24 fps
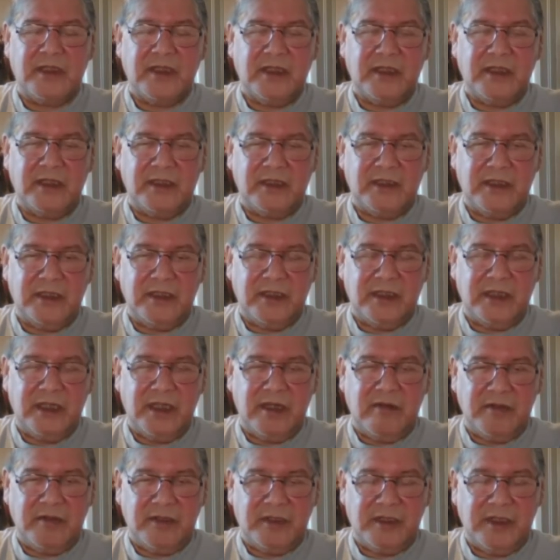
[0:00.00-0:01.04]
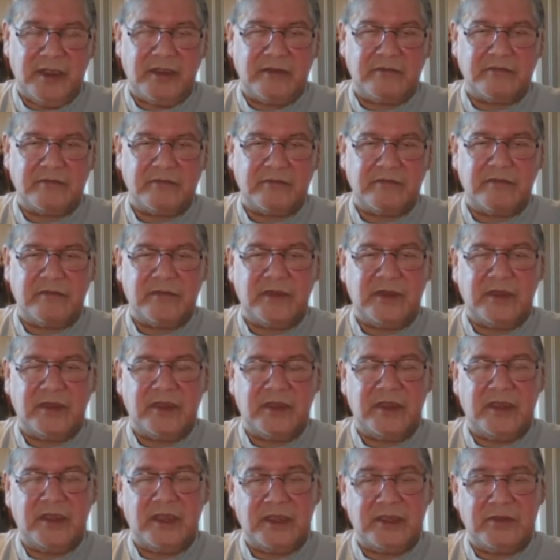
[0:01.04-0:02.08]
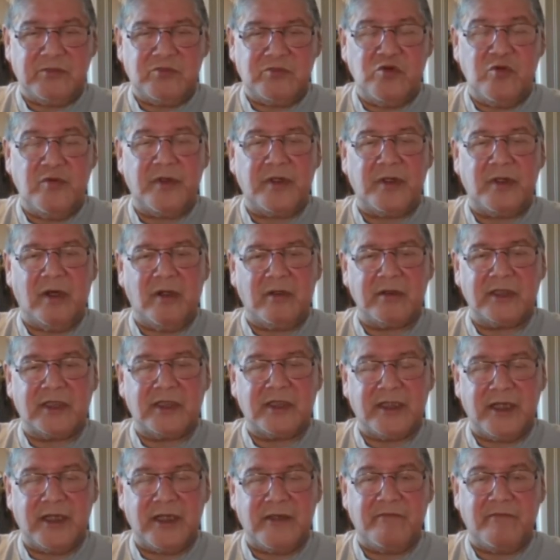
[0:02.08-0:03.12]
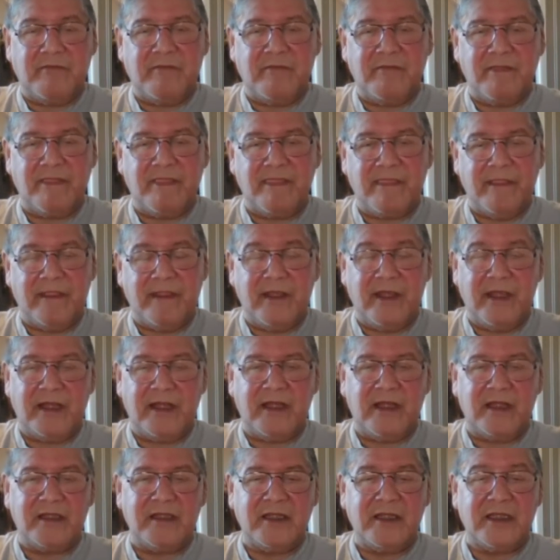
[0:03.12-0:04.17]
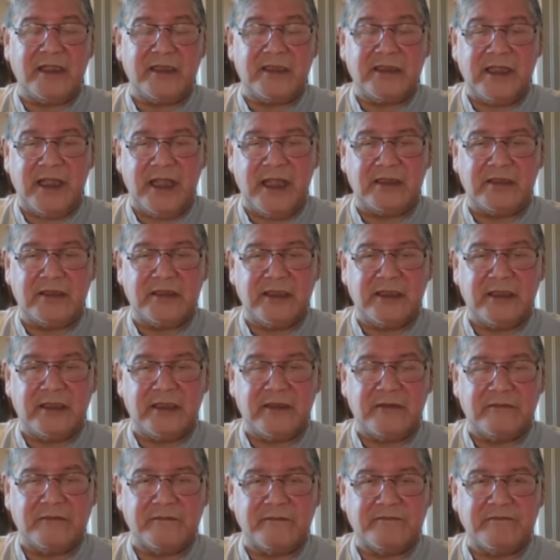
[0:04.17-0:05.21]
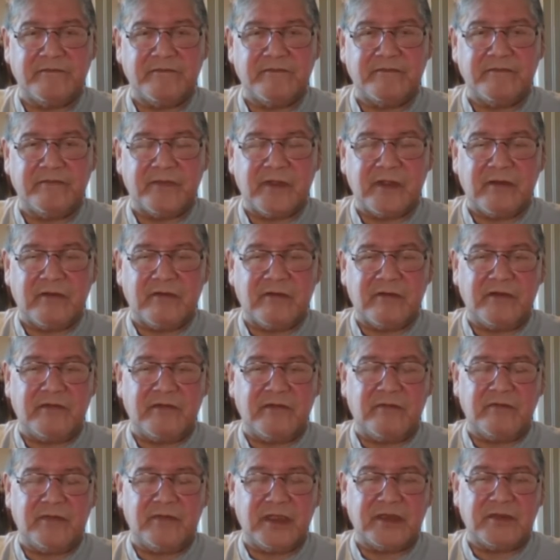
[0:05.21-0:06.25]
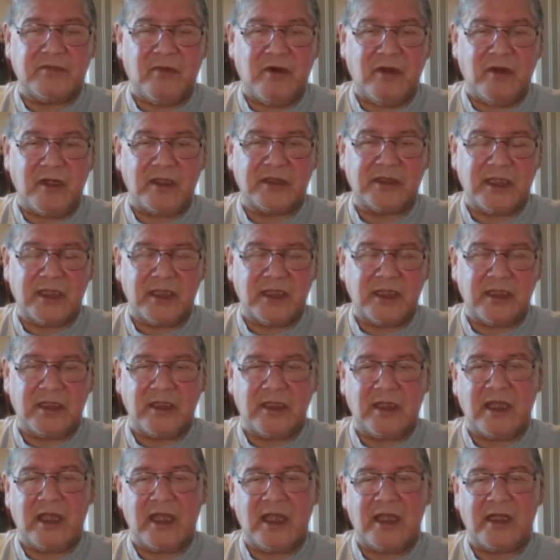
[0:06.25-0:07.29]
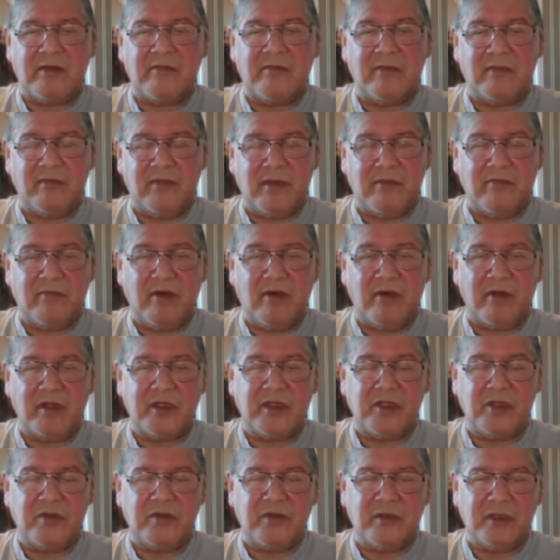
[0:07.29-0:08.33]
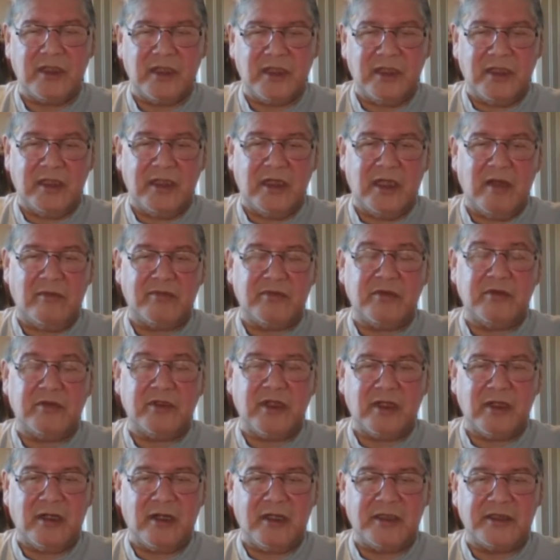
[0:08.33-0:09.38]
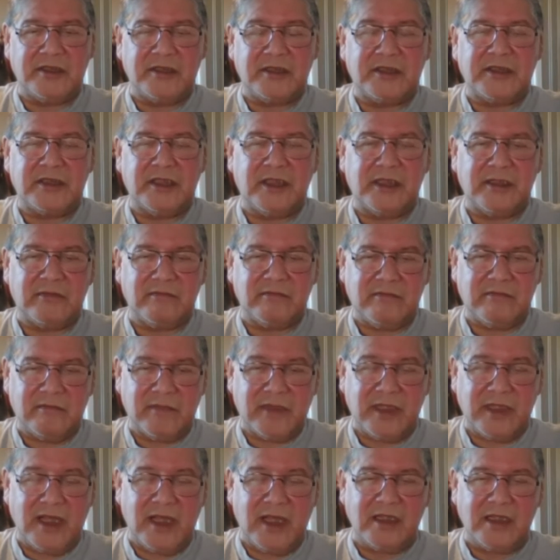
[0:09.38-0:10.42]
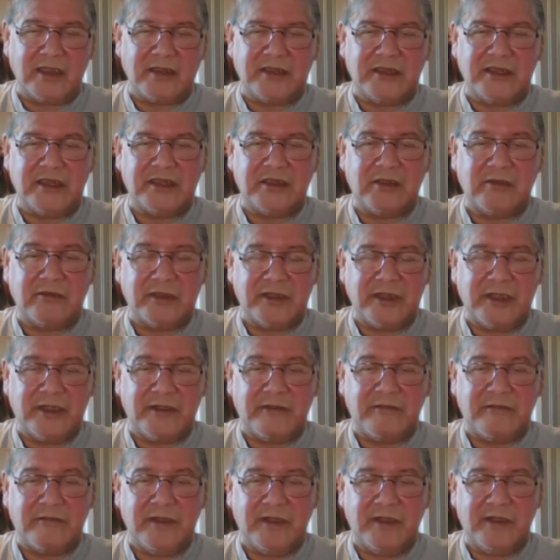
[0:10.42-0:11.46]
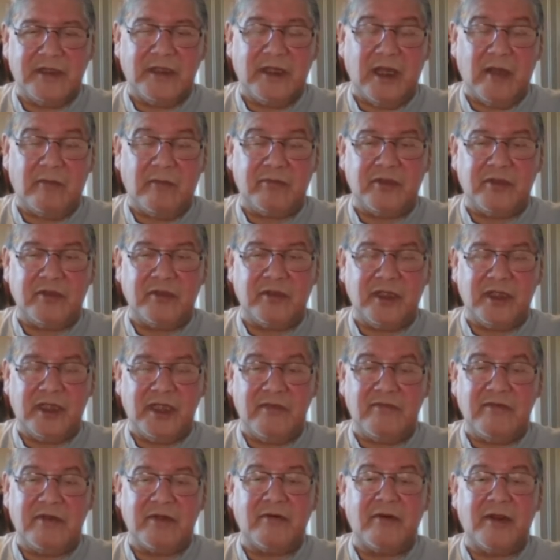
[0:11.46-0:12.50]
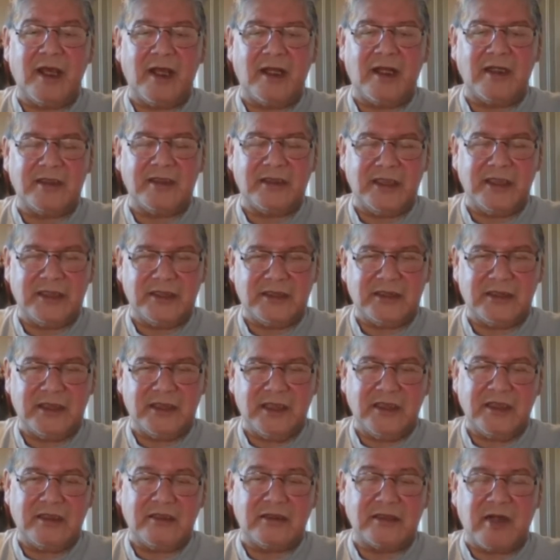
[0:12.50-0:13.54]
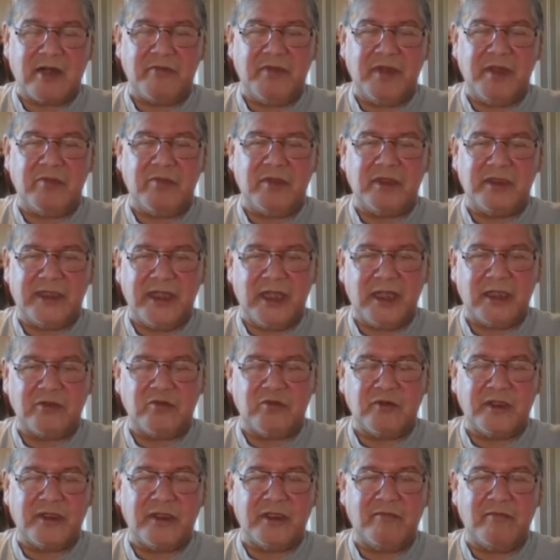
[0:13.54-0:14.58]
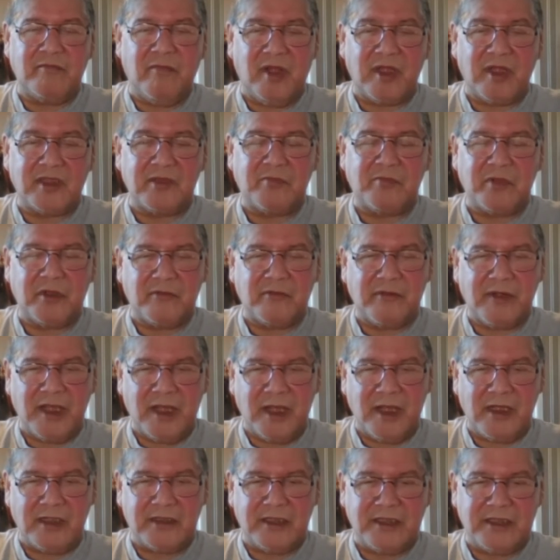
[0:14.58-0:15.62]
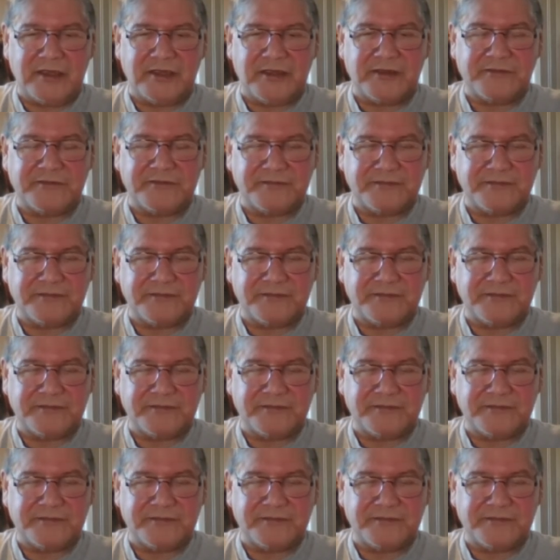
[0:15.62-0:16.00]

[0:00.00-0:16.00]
and everything is moving all the time, and nothing is staying still. Right from the smallest little atom molecule up to the largest um, galaxies out there, up to the, even realities because our people dealt with multiple realities.